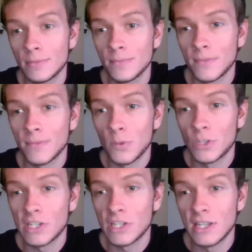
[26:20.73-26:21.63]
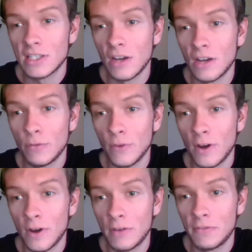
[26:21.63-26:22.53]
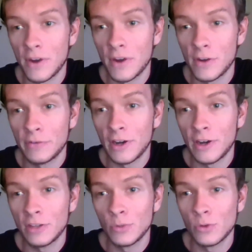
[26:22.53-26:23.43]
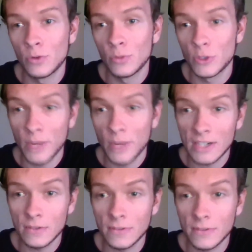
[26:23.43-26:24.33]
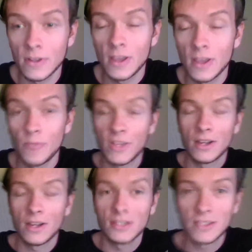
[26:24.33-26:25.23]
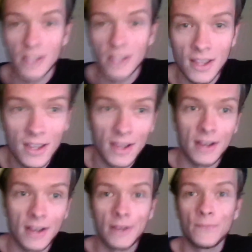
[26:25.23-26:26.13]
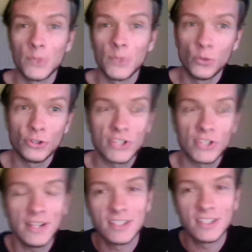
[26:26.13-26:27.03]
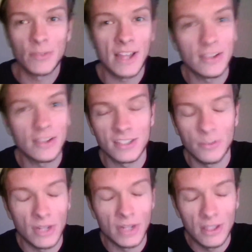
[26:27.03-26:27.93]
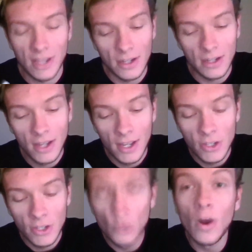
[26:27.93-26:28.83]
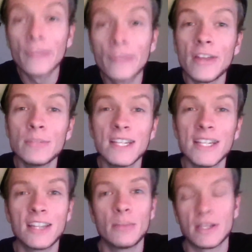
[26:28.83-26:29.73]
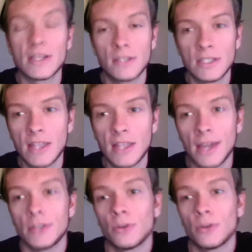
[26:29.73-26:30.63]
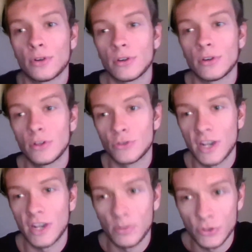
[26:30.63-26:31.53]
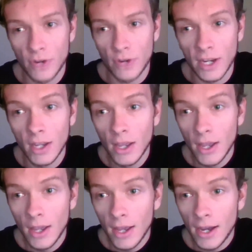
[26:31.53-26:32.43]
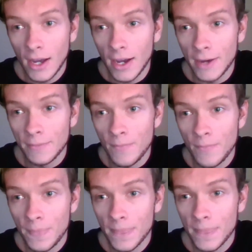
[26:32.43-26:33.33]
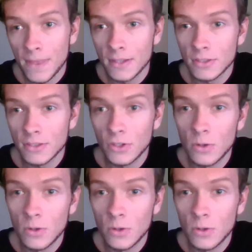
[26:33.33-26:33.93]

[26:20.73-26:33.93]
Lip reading: which is a very valuable perspective, because when you're sending something out to somebody, then you want them to get the message that you're trying to portray. Um, so